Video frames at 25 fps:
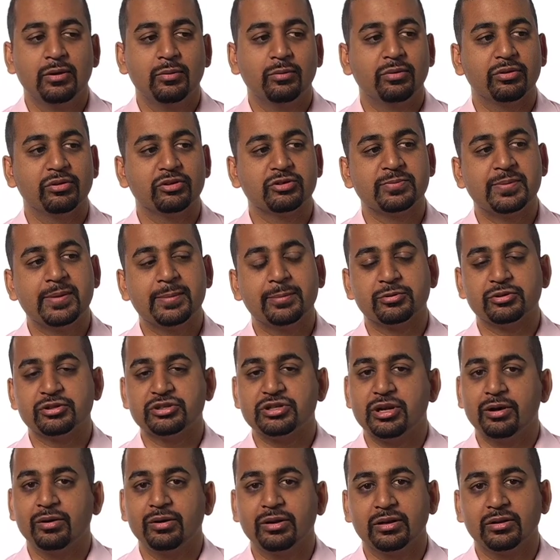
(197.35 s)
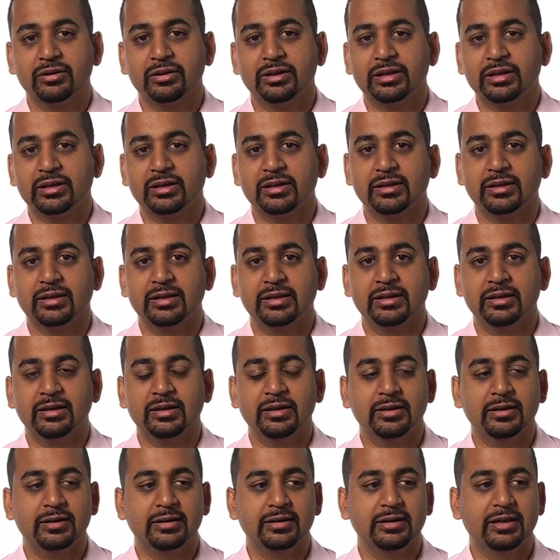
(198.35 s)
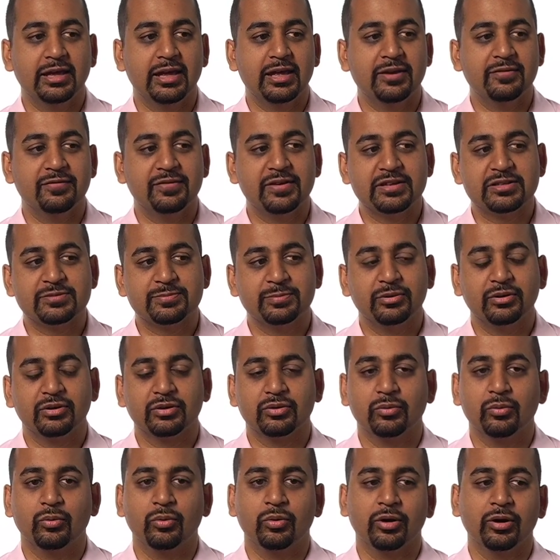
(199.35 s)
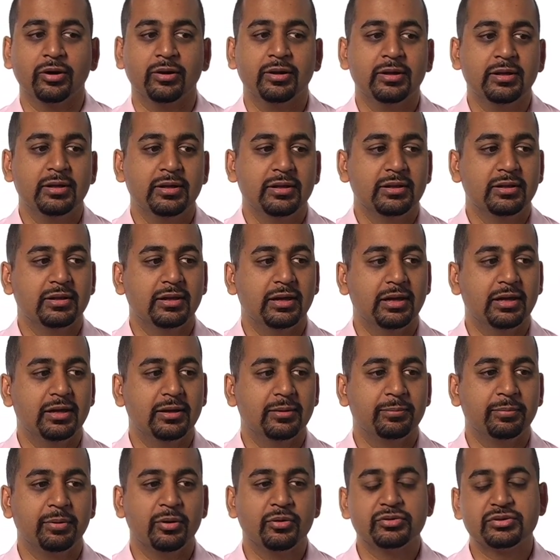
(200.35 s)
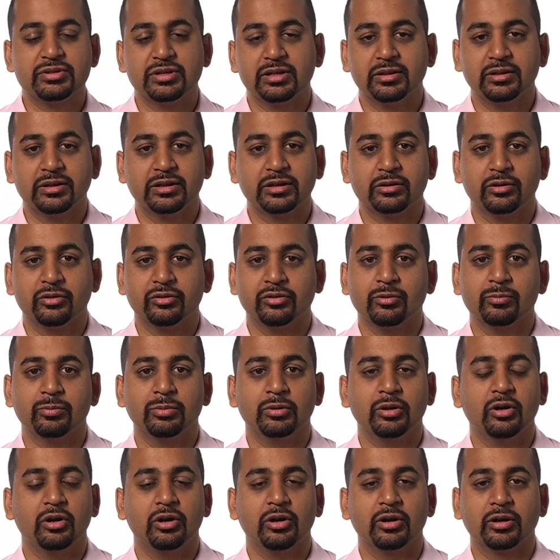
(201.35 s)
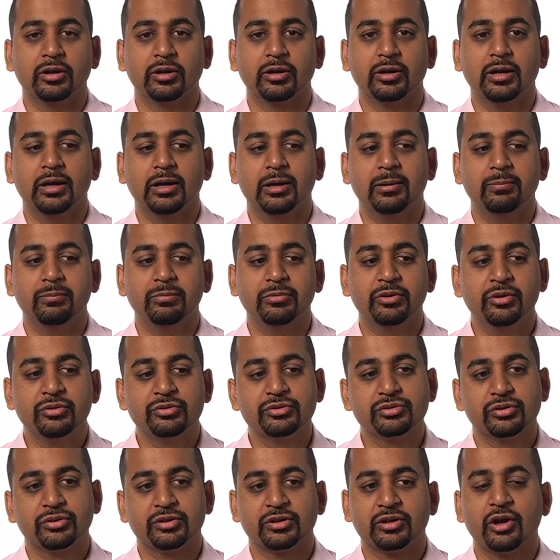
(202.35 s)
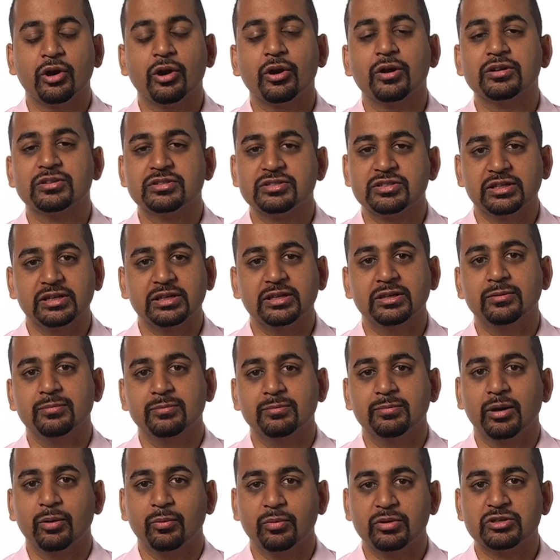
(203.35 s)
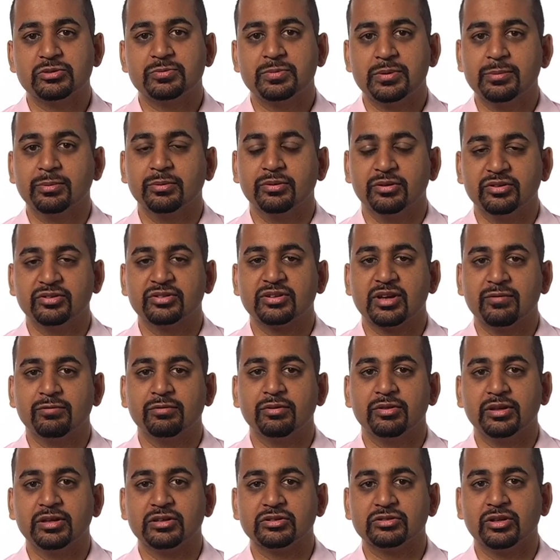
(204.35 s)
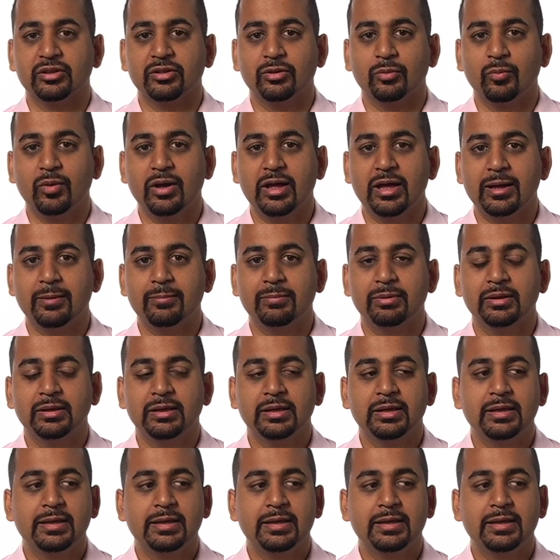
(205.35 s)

Whether it's people sharing a link in, in Facebook or uh, posting a link on their blog, um, those are the currency by which people discover things on the web.